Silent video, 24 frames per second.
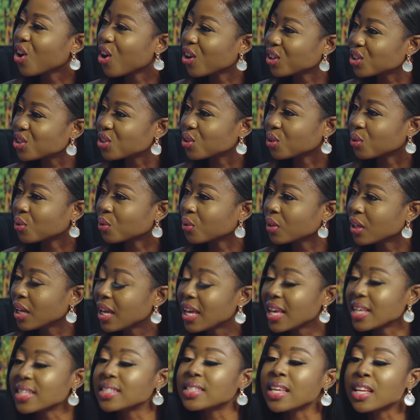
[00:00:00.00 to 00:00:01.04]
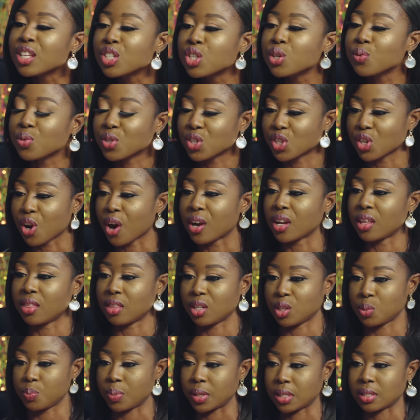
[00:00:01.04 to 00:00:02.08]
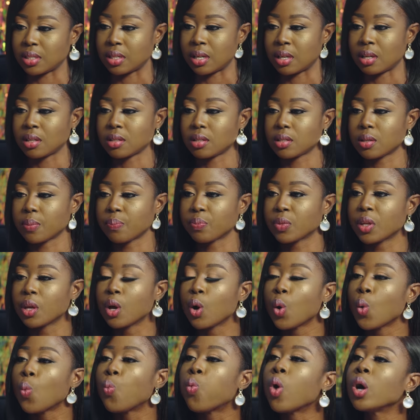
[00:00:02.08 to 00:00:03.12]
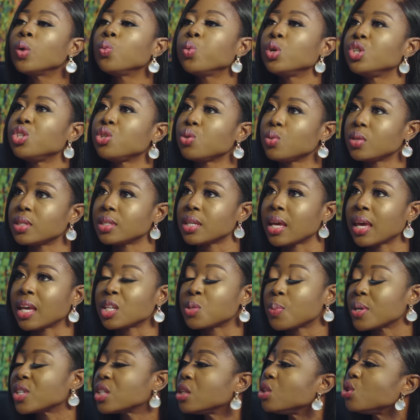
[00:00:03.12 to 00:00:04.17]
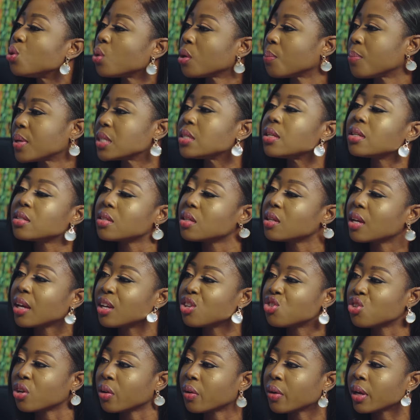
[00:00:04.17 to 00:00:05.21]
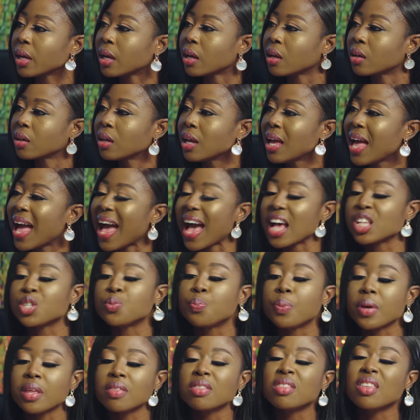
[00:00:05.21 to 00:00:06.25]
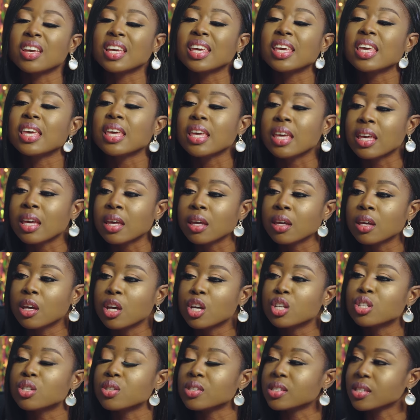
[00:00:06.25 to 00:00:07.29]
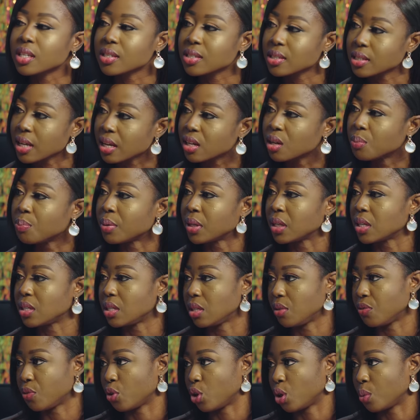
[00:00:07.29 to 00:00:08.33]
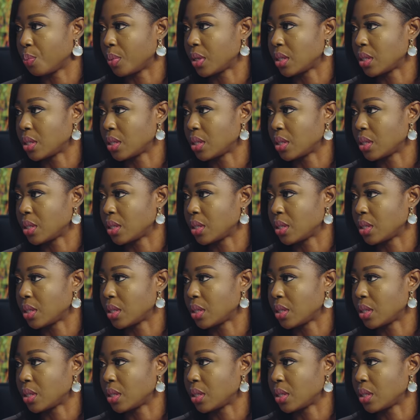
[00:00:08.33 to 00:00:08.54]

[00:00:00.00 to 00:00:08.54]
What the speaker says: Got you. Since you started this business, what would you say, especially doing business in Nigeria, has been the key to sustainability for your